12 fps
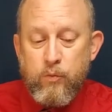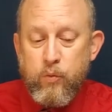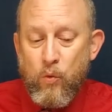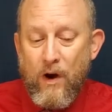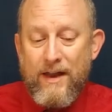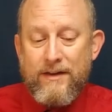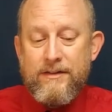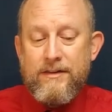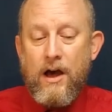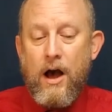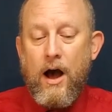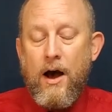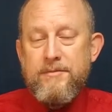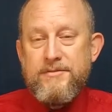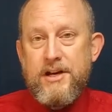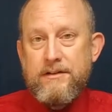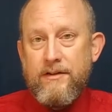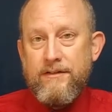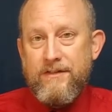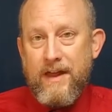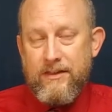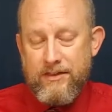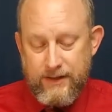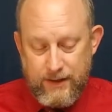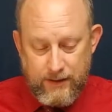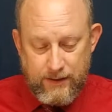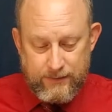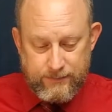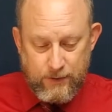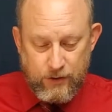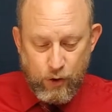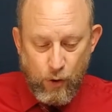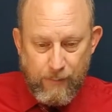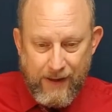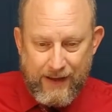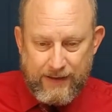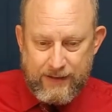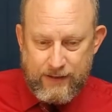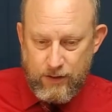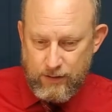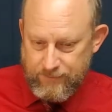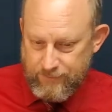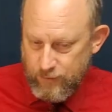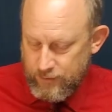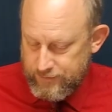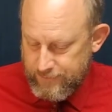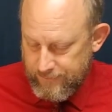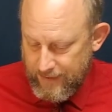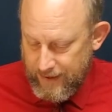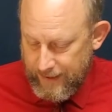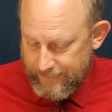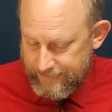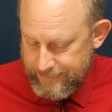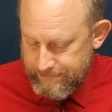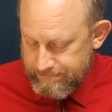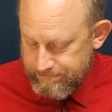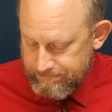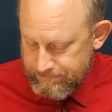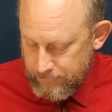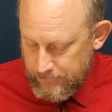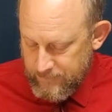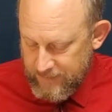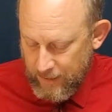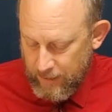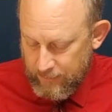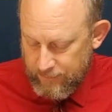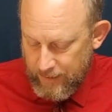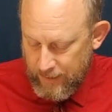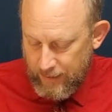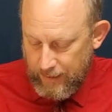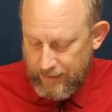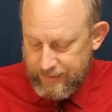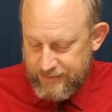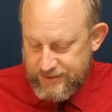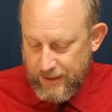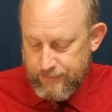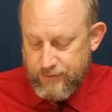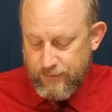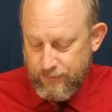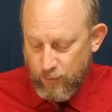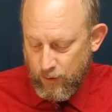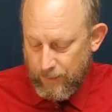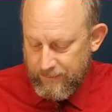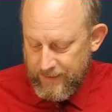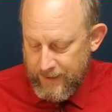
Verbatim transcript: what the object of faith is. we go back here to verse 5 of uh, chapter 4.